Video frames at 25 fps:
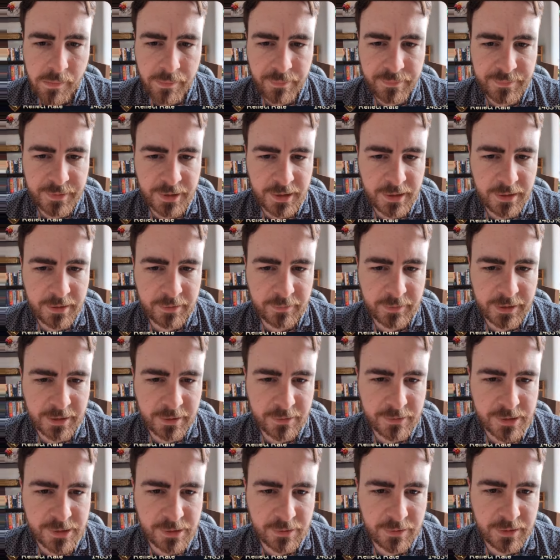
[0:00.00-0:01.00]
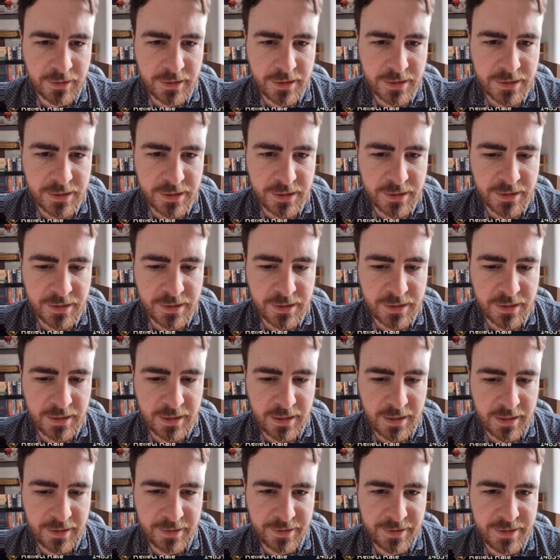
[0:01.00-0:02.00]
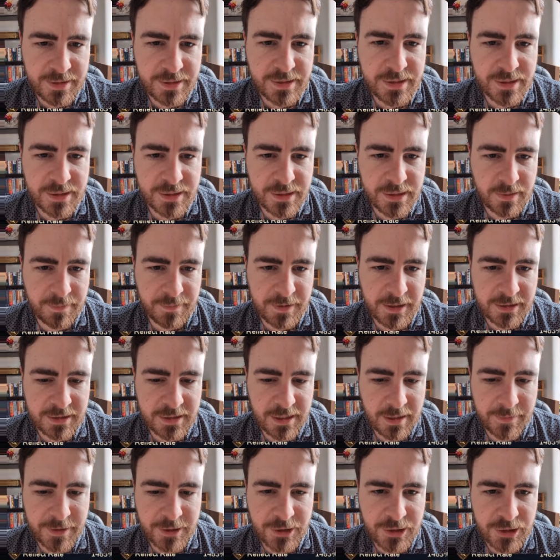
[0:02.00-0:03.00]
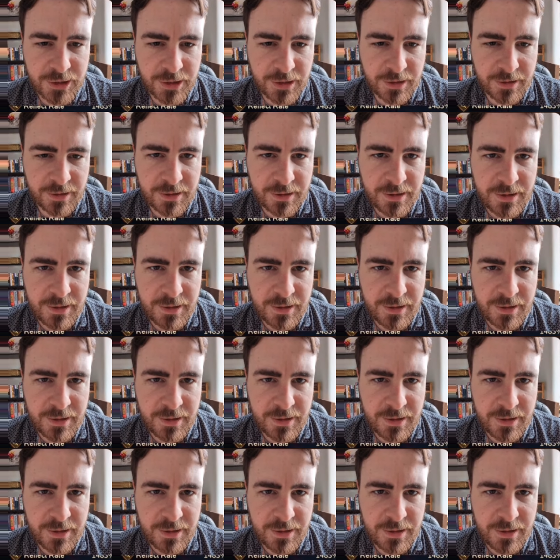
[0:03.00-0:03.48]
Here we go. So this is, yeah, this is the big damage turn.